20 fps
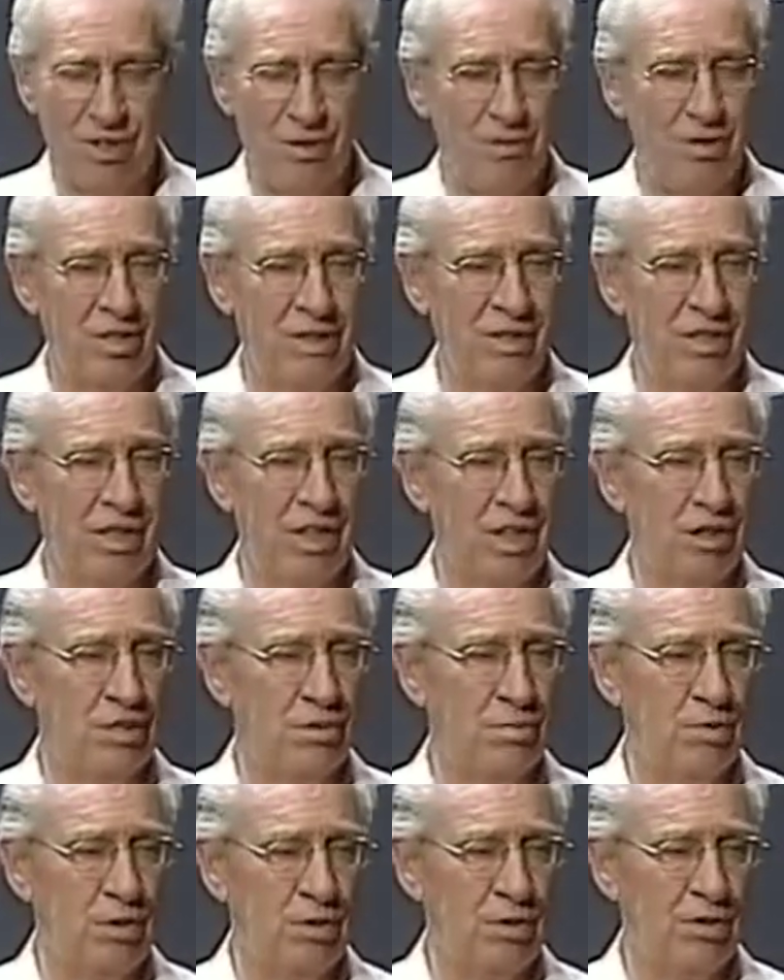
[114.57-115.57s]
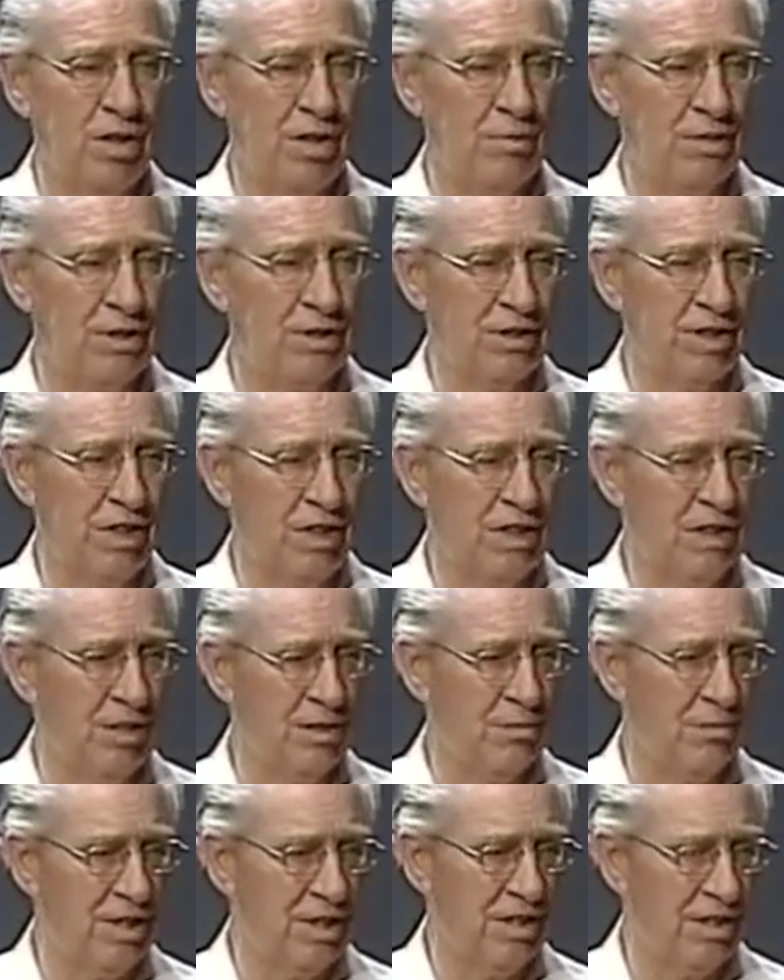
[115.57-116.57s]
It wasn't the last program exactly,
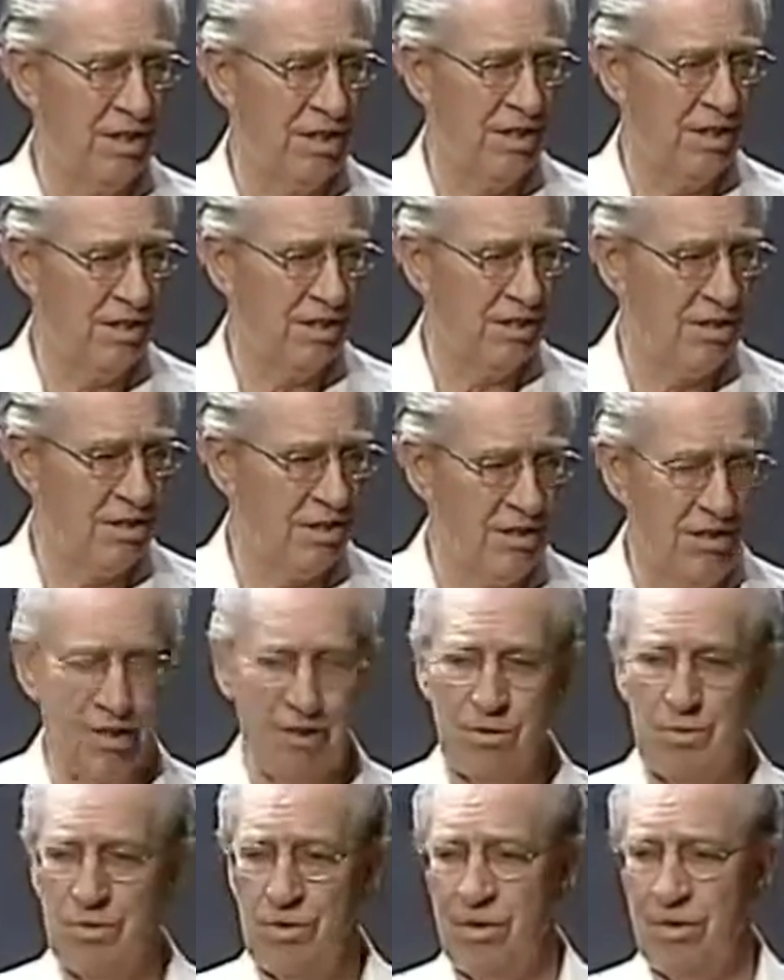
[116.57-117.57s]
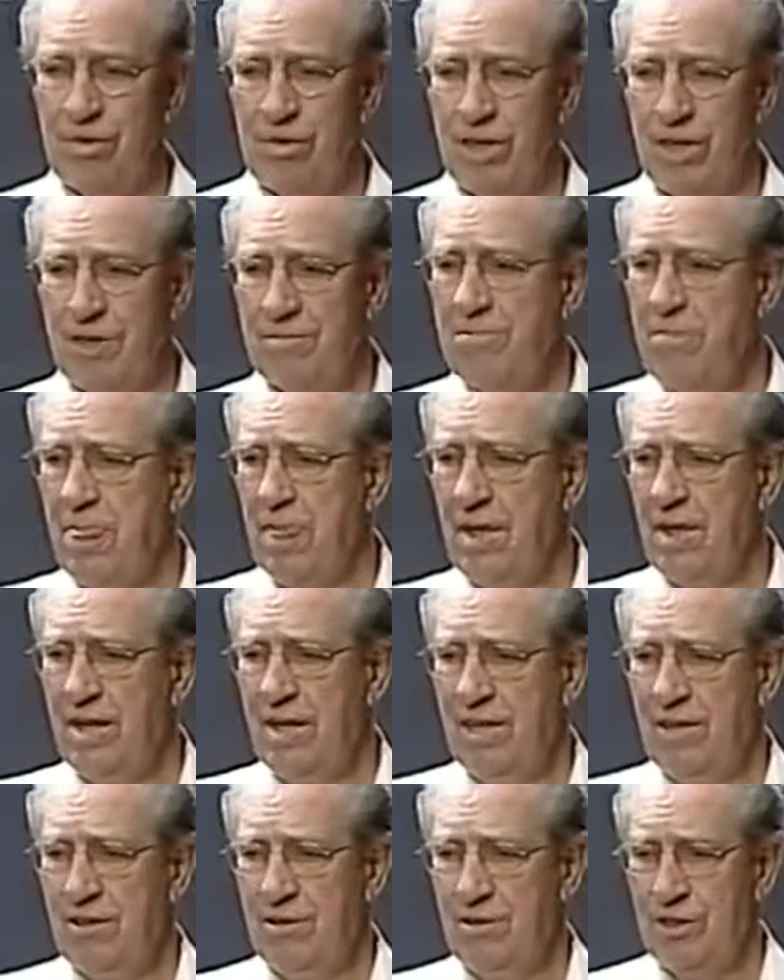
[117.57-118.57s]
but at the end of the third program,
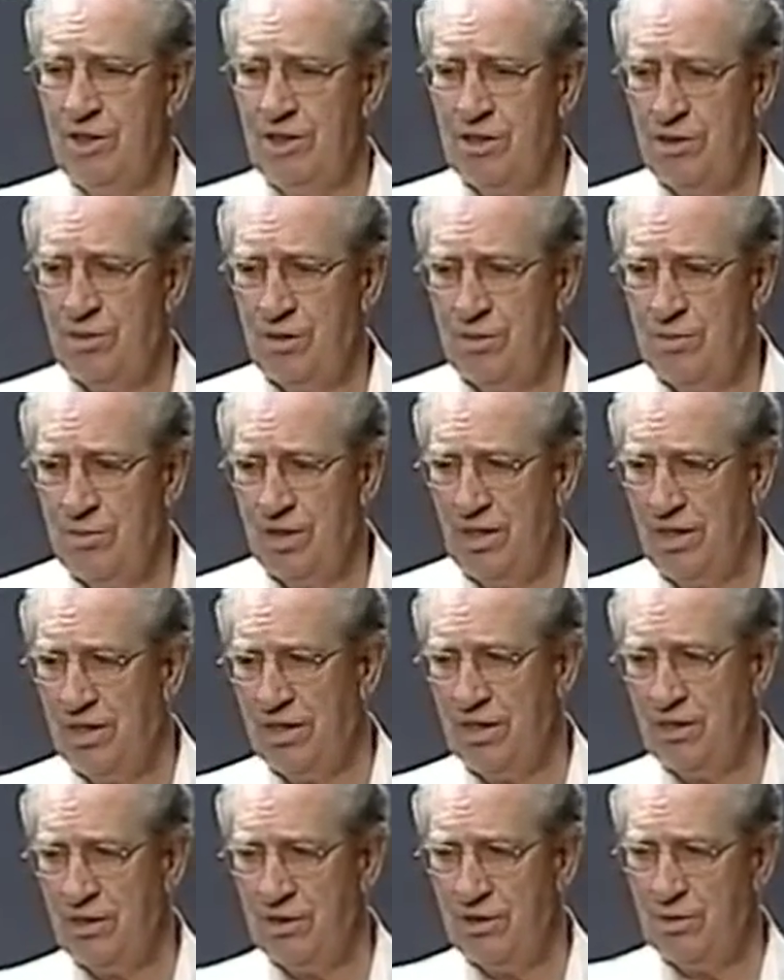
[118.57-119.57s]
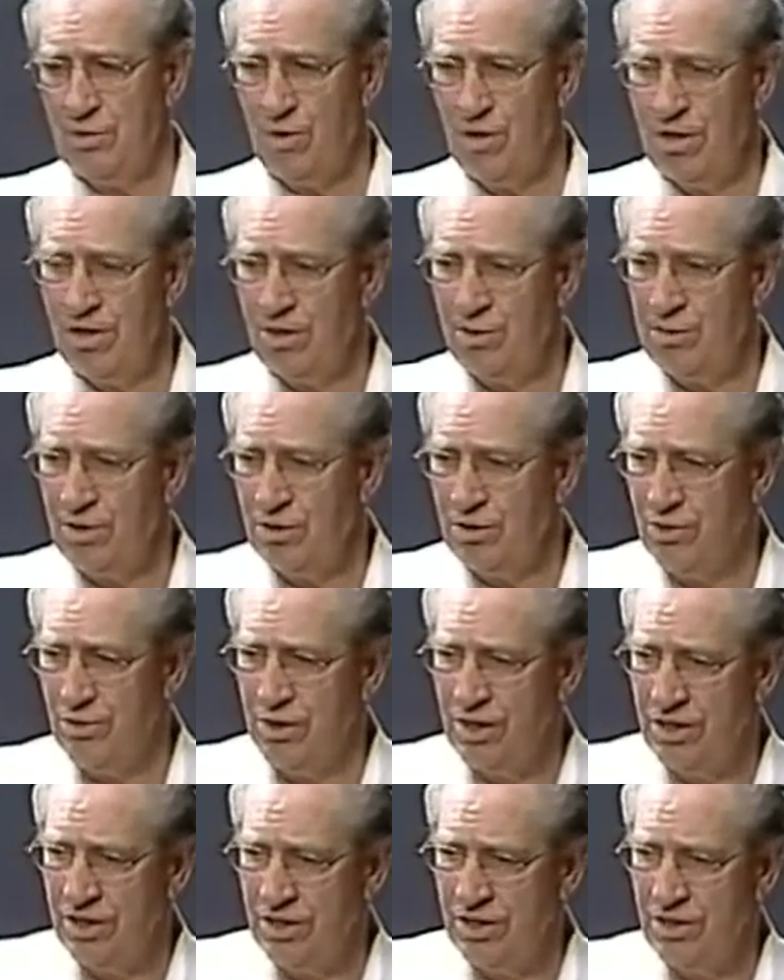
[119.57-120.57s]
which would mean there's one in
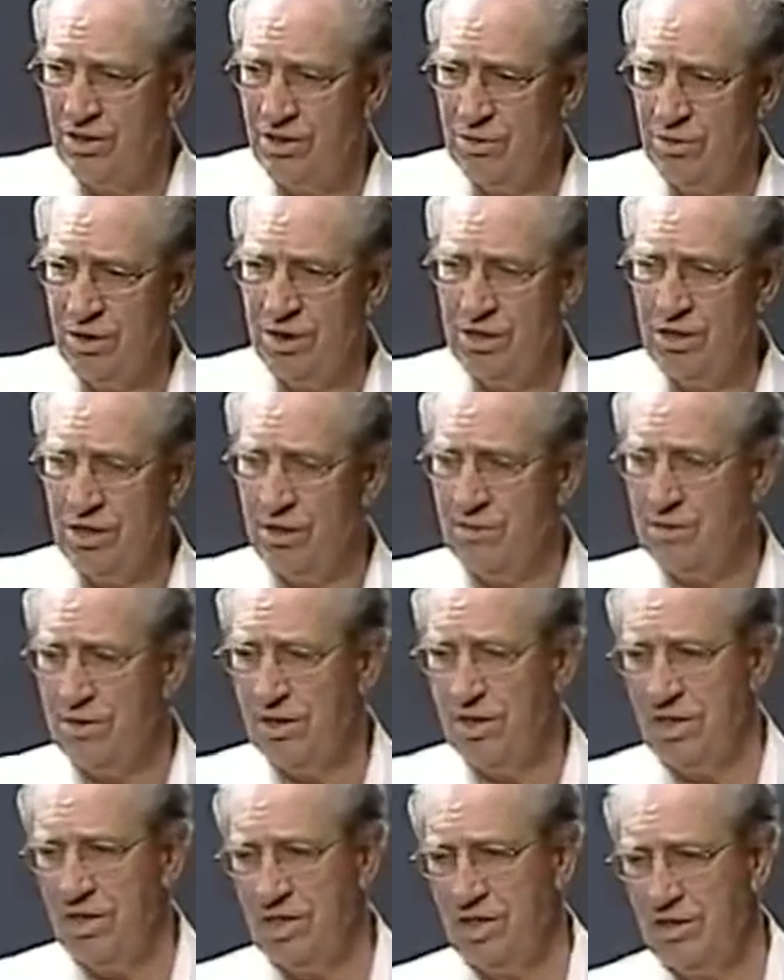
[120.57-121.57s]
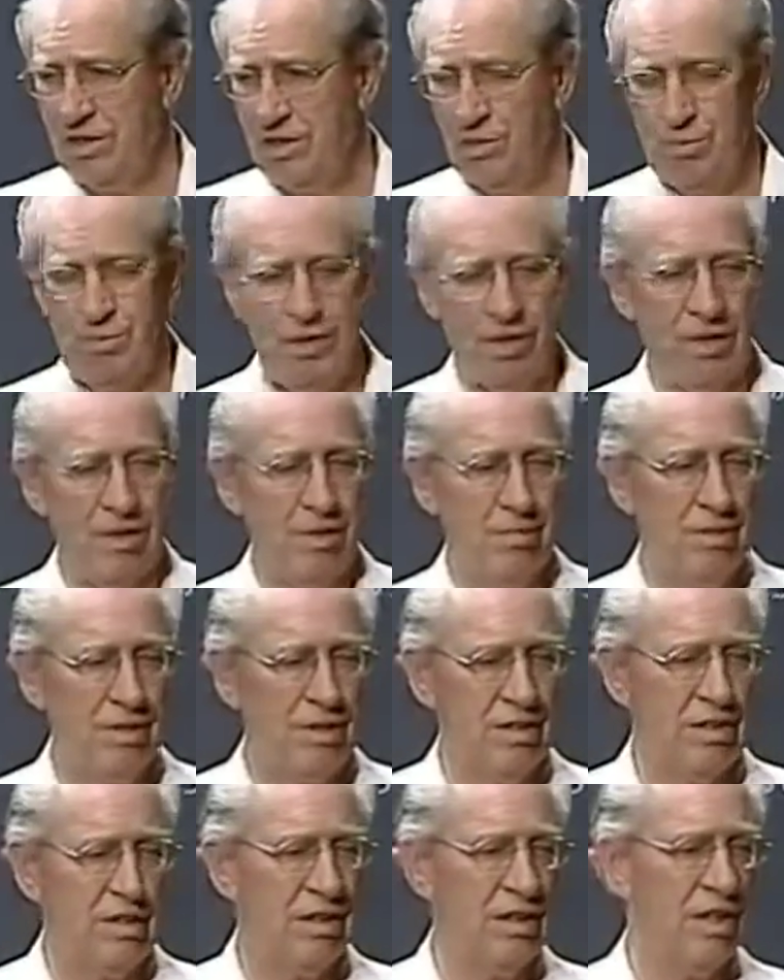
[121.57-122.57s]
between this, we jumped ahead to pick up a
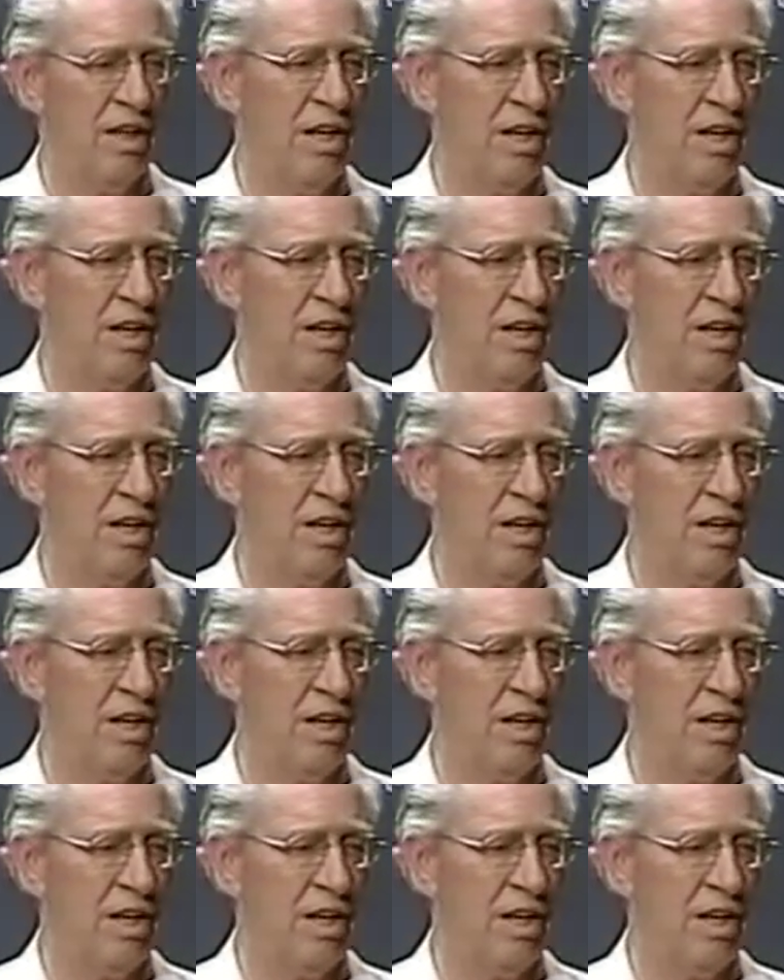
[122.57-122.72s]
little of the